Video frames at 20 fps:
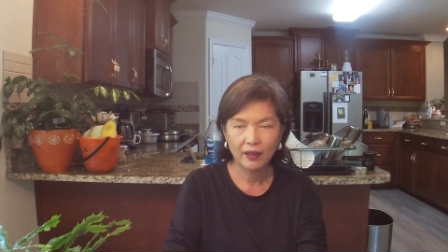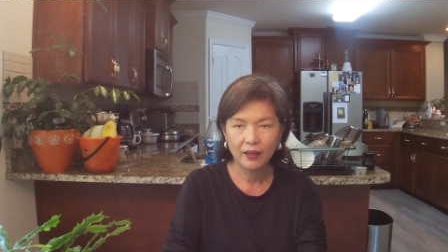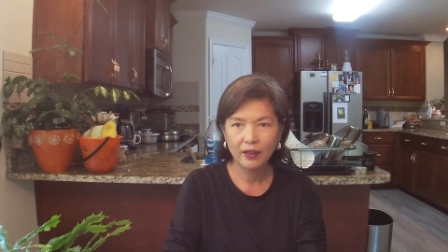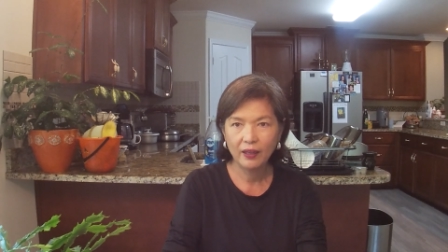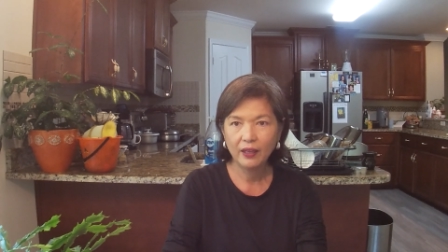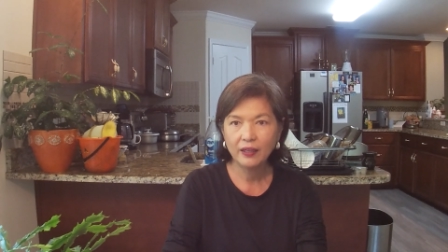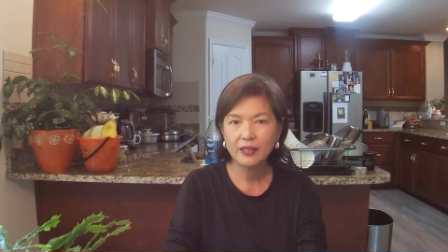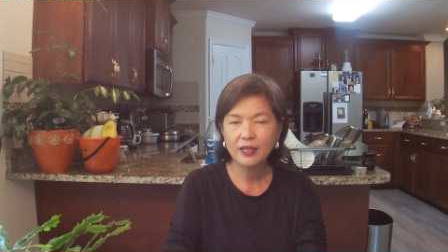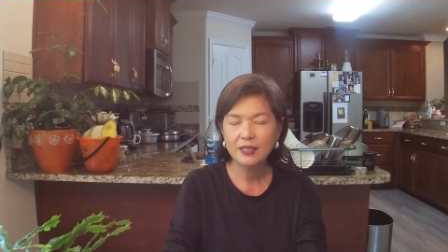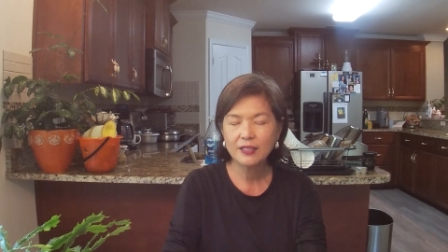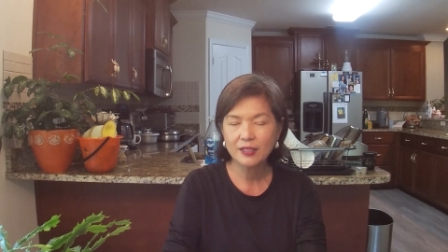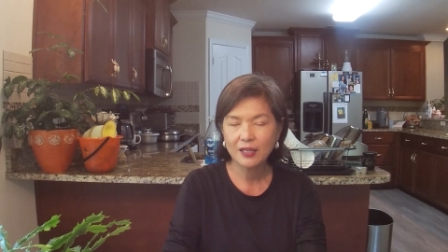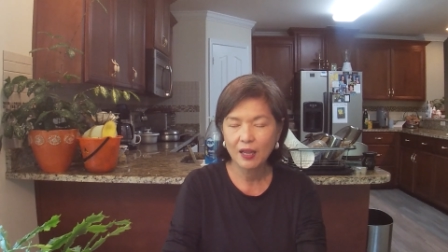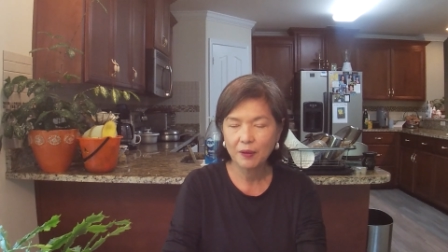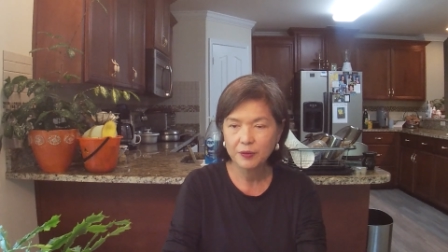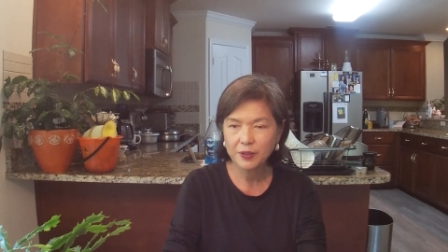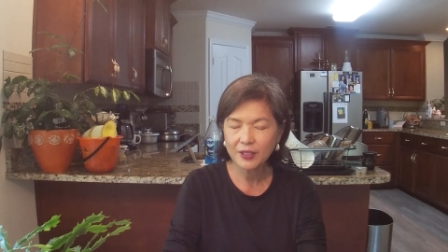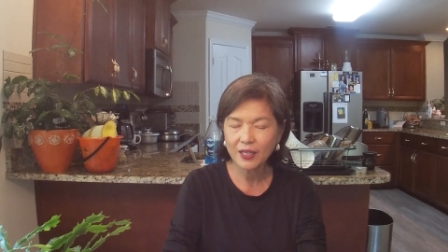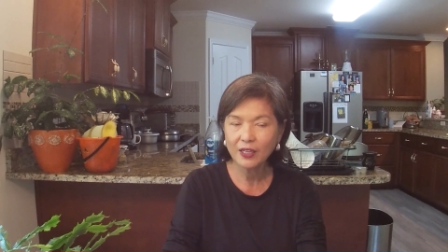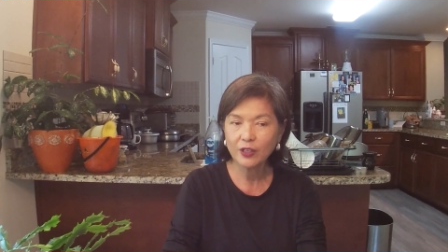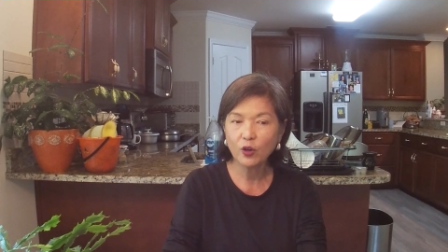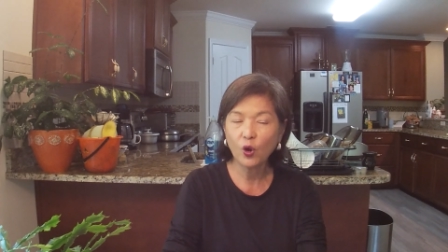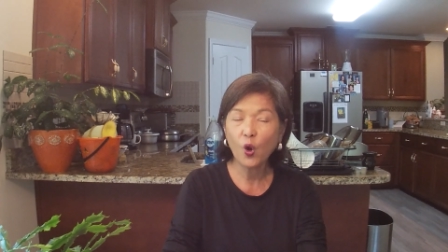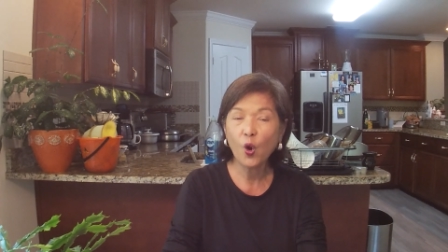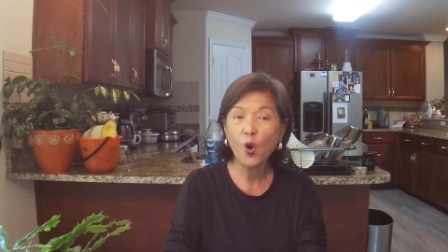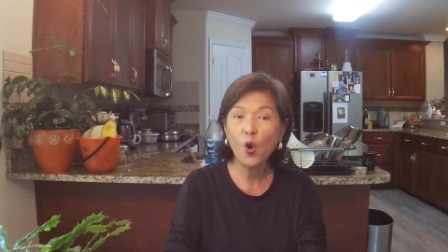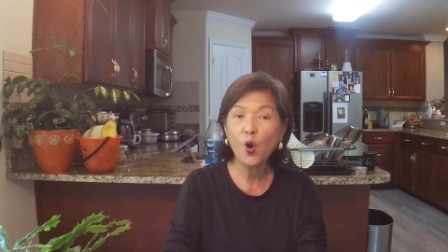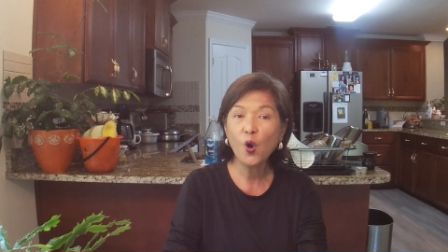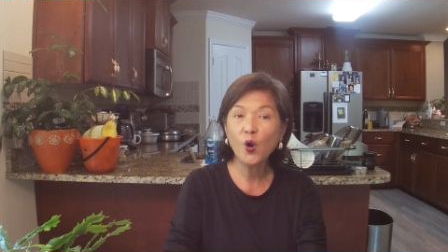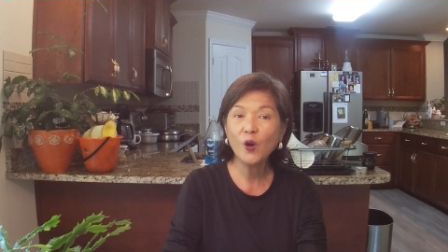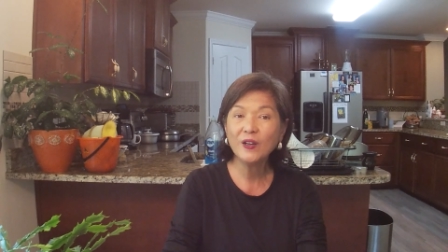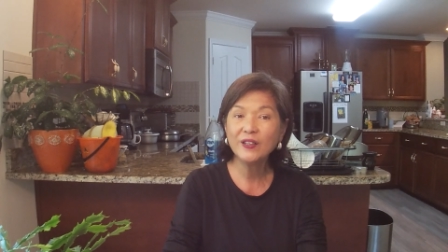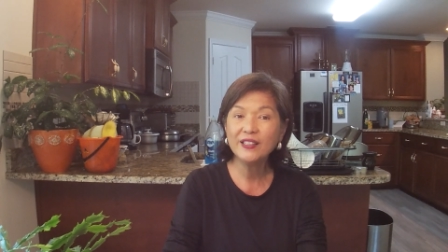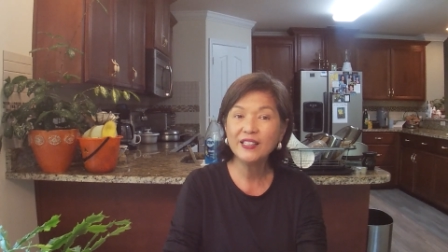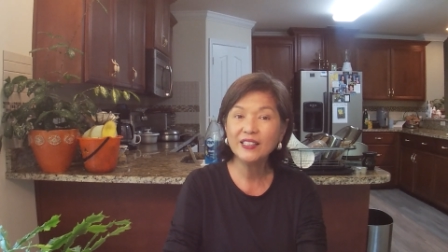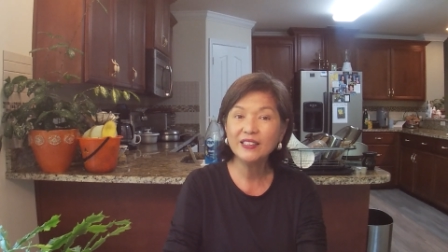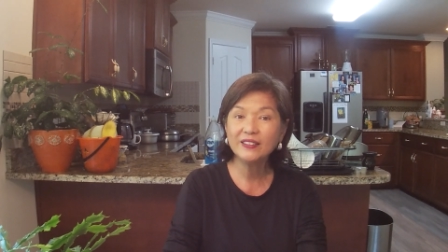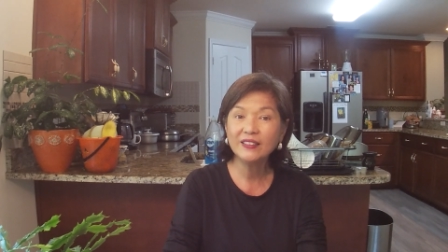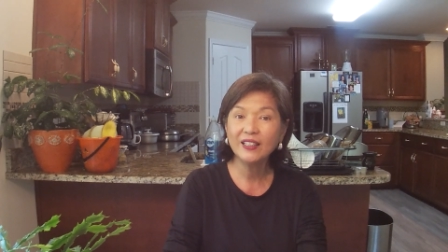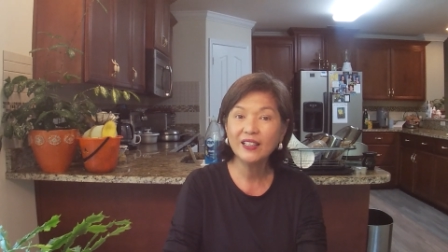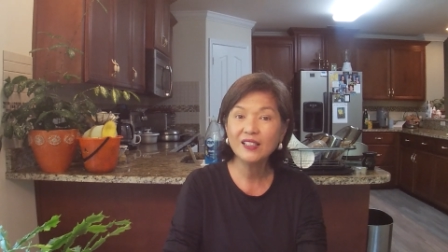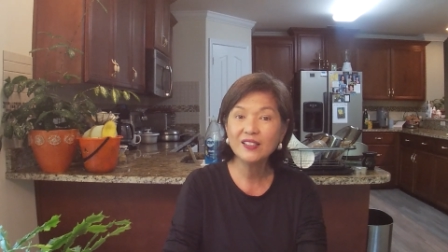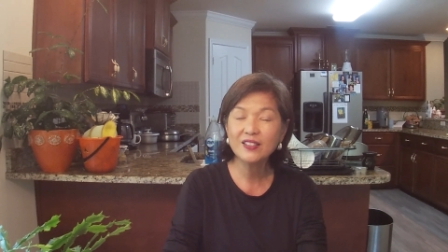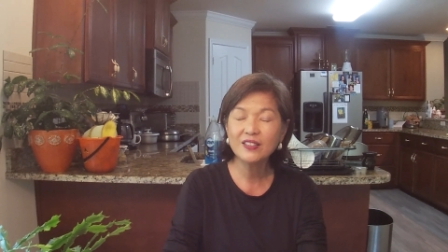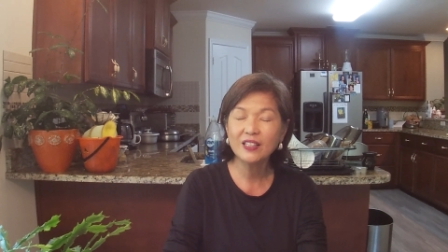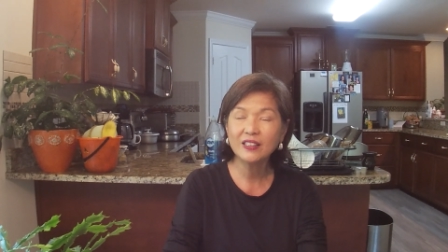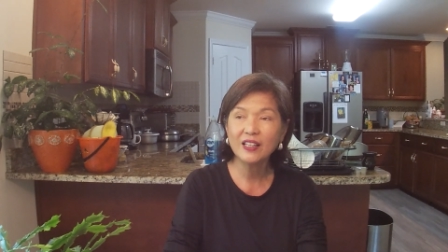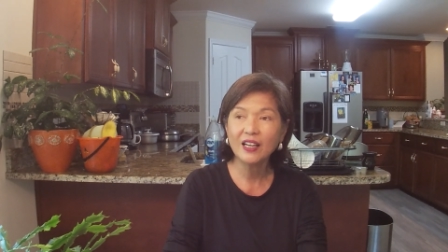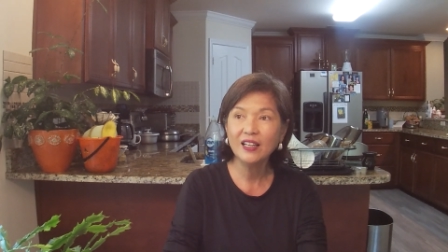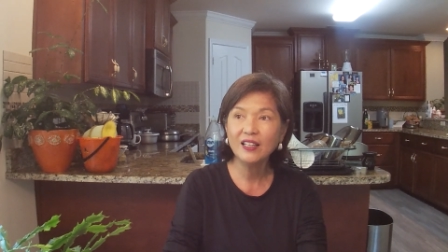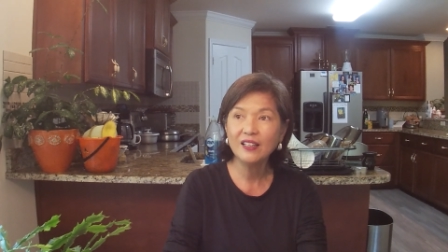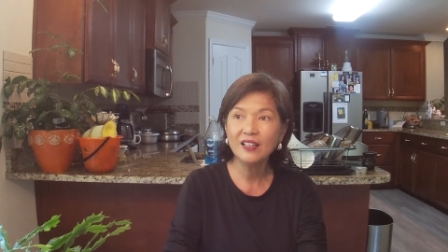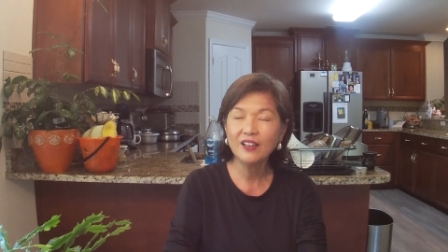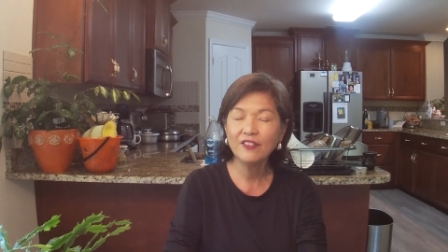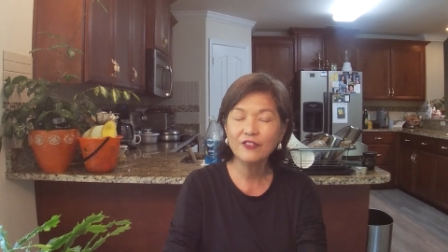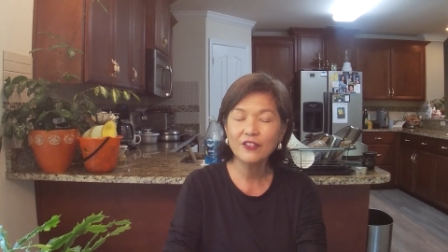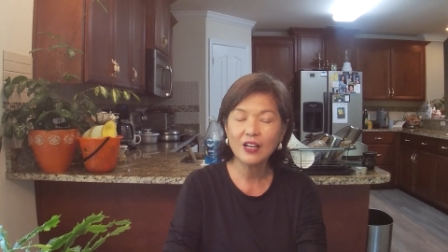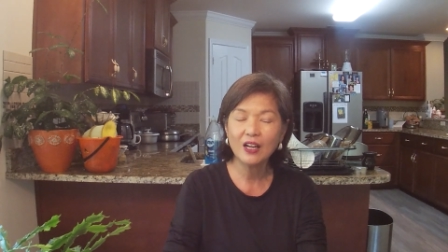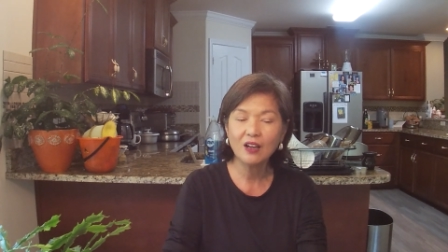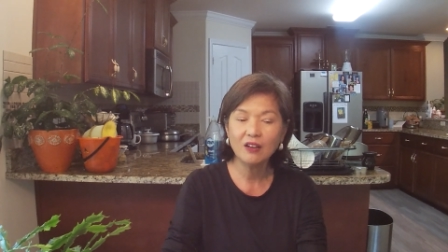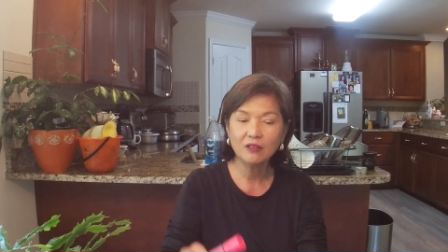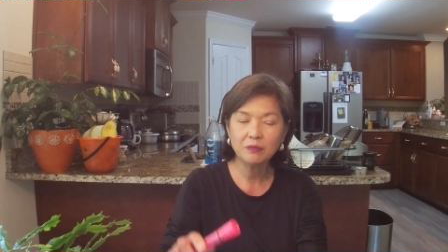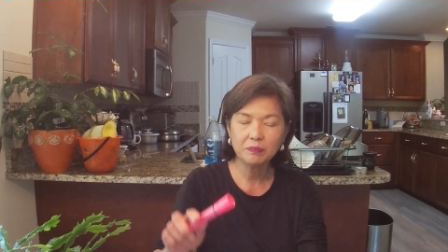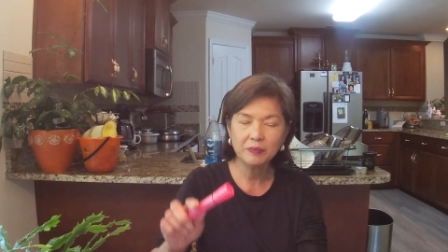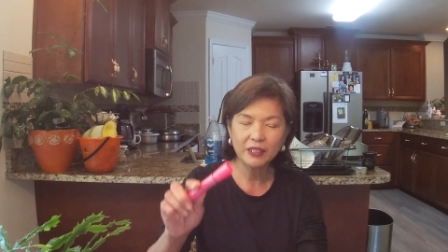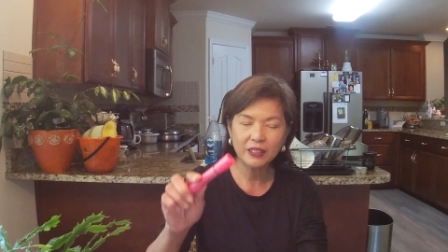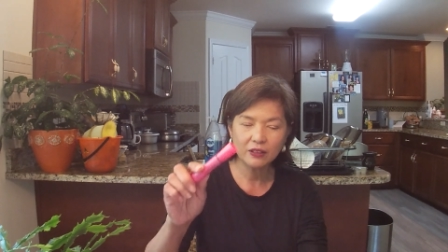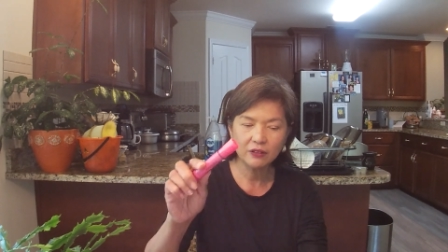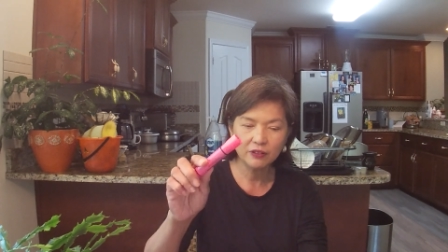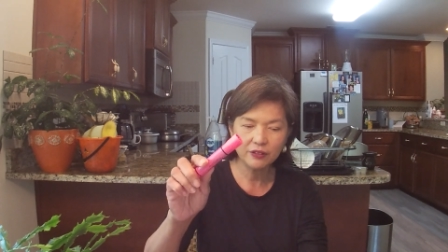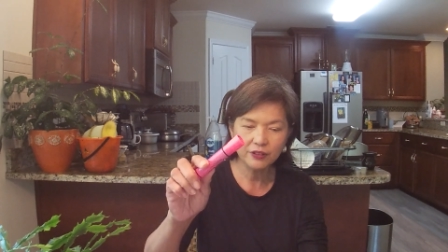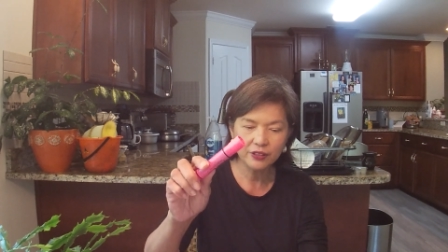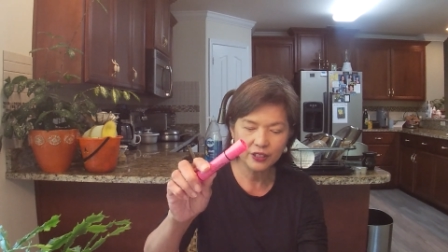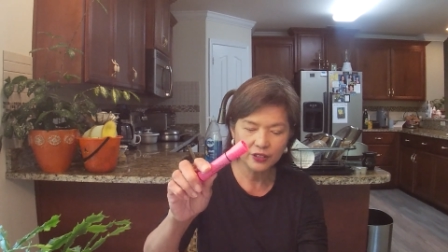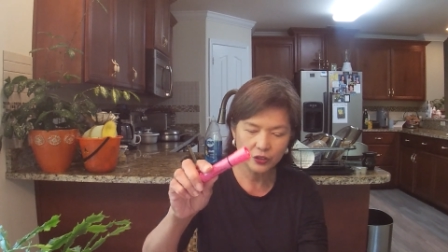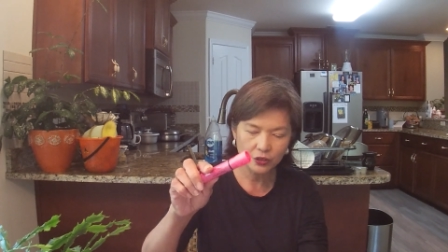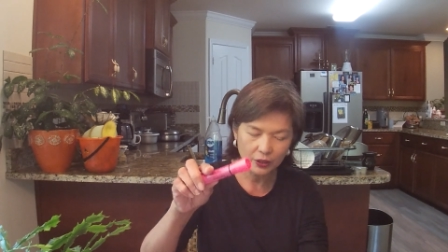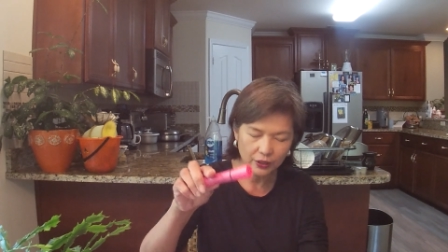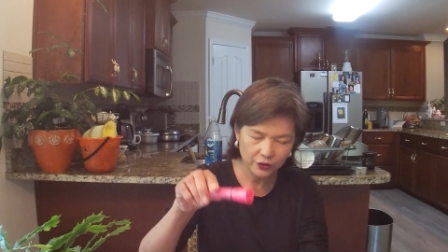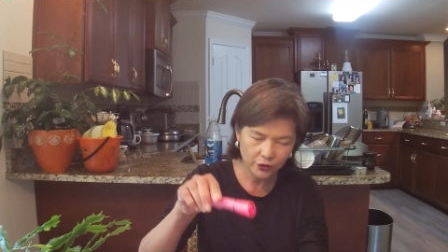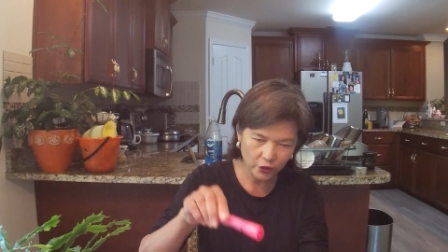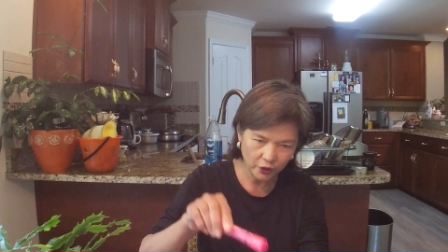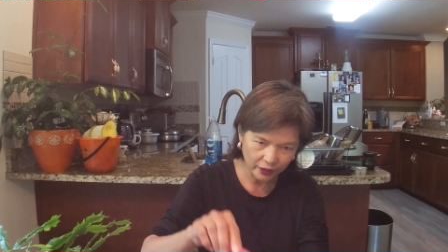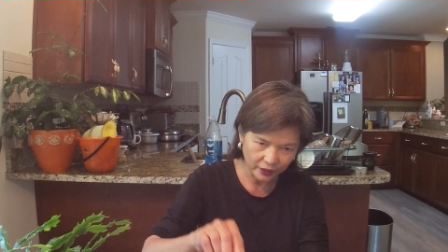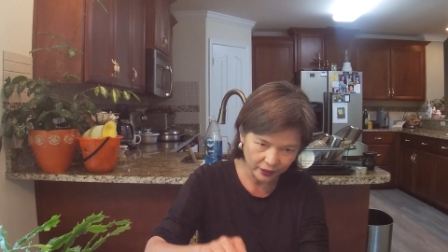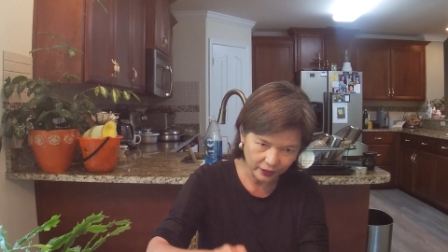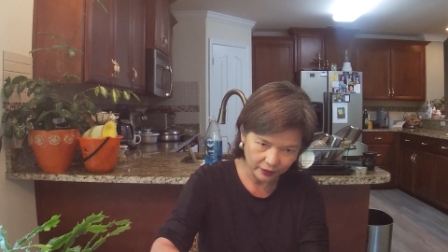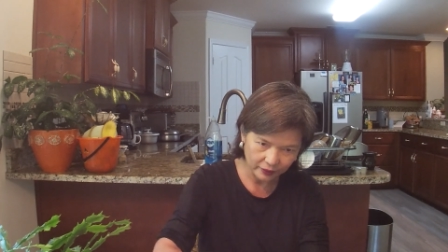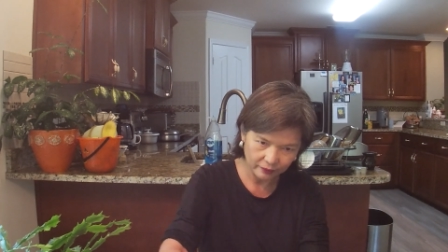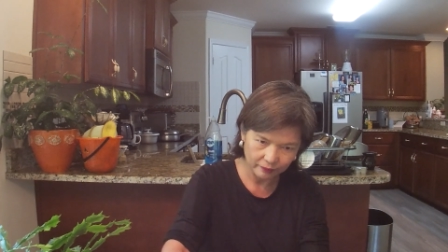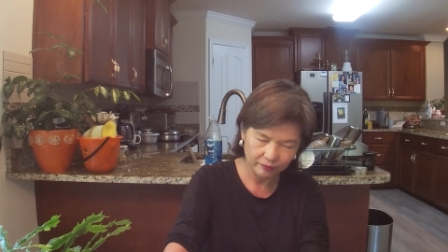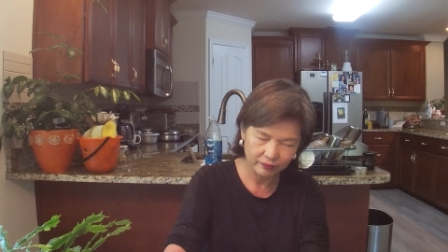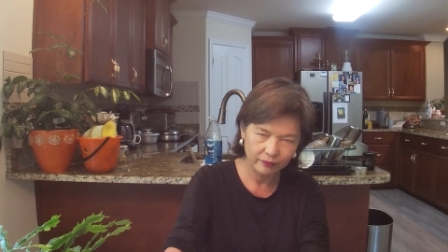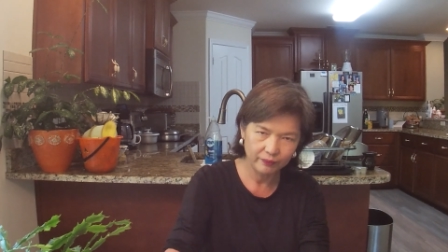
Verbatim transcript: And as I've said, all details that I left out, my goodness, check.